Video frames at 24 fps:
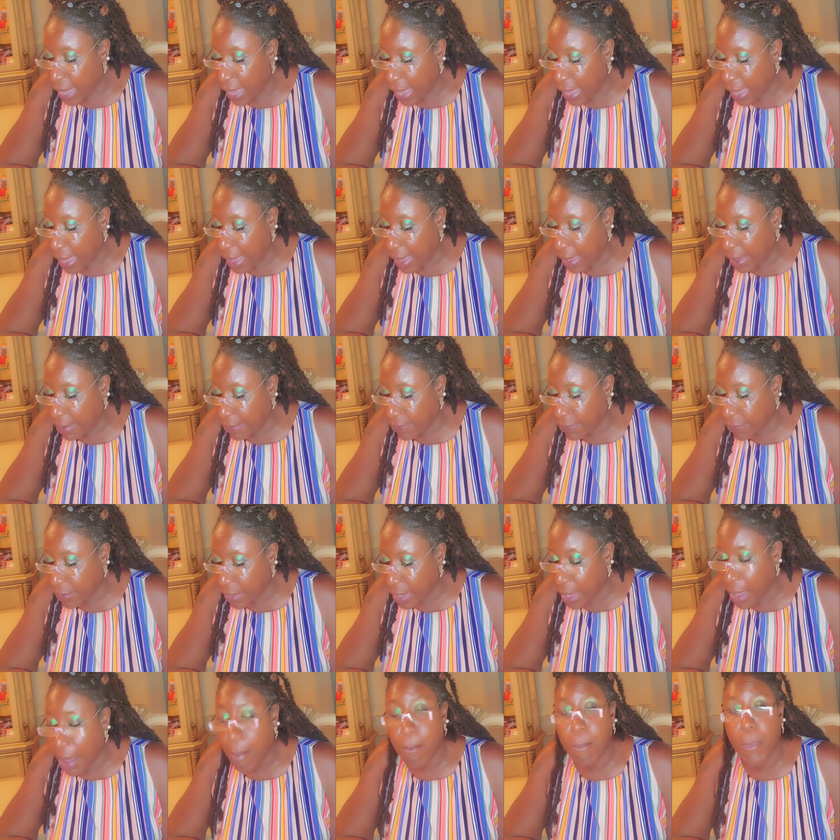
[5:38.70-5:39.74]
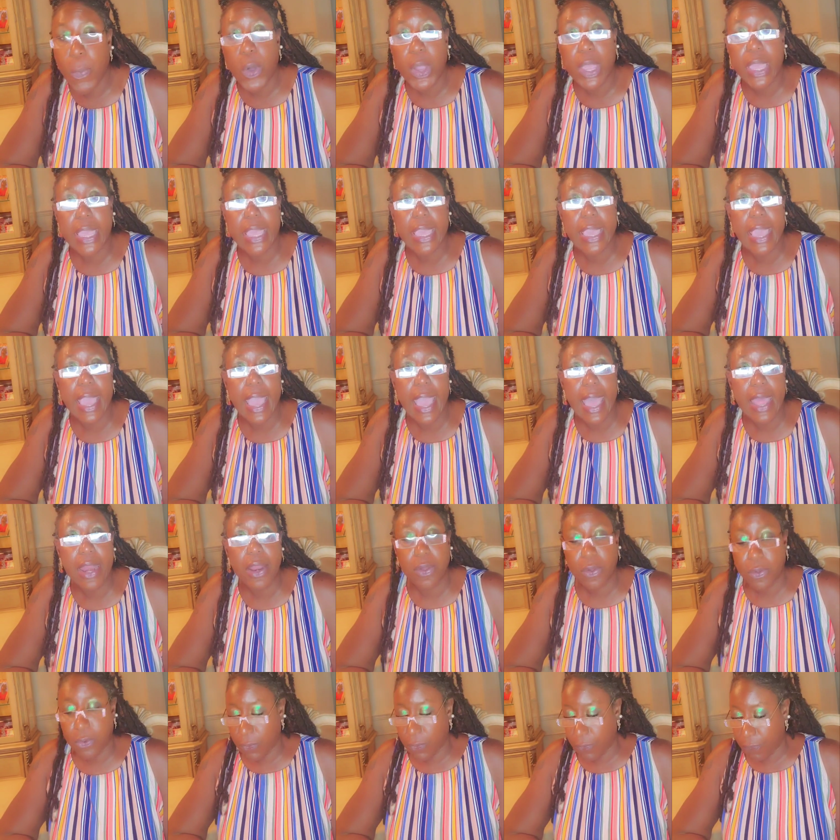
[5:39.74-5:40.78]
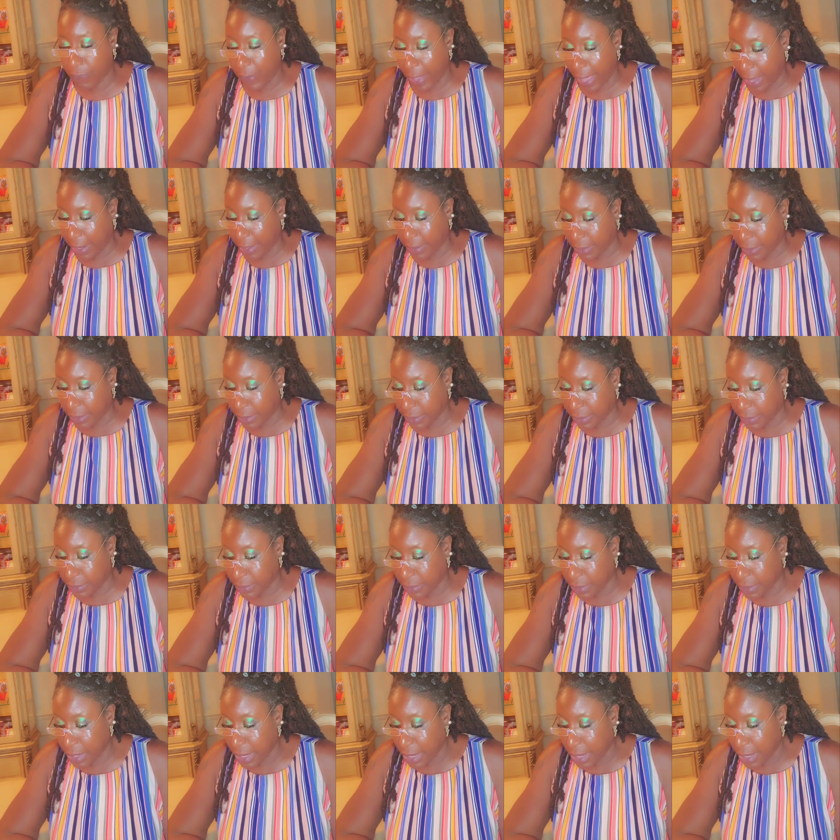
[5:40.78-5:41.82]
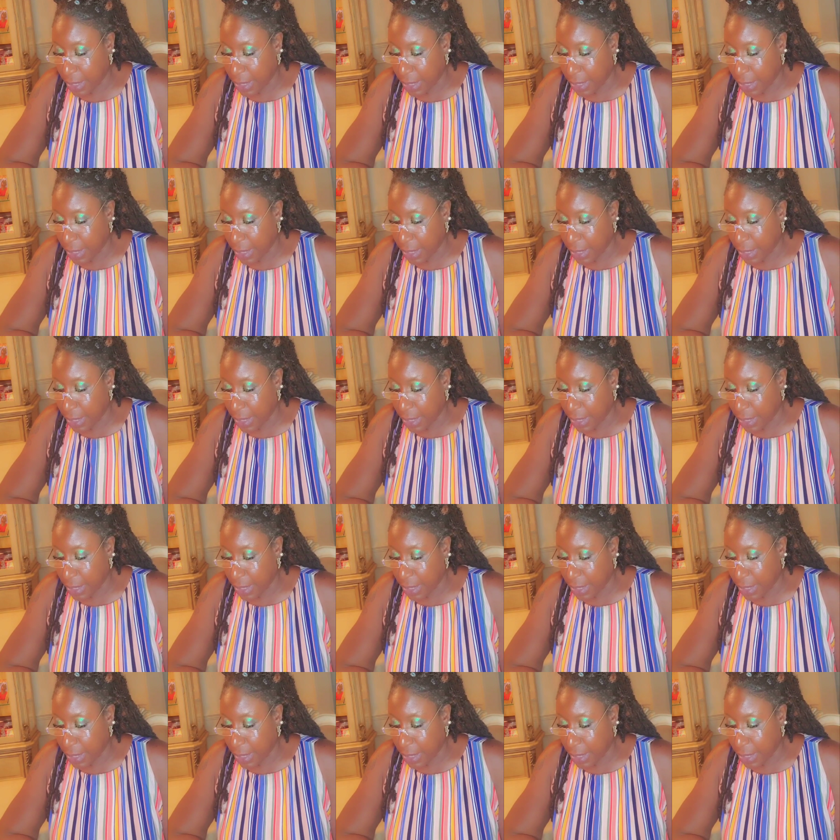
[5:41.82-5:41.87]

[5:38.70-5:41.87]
have mechanical factors.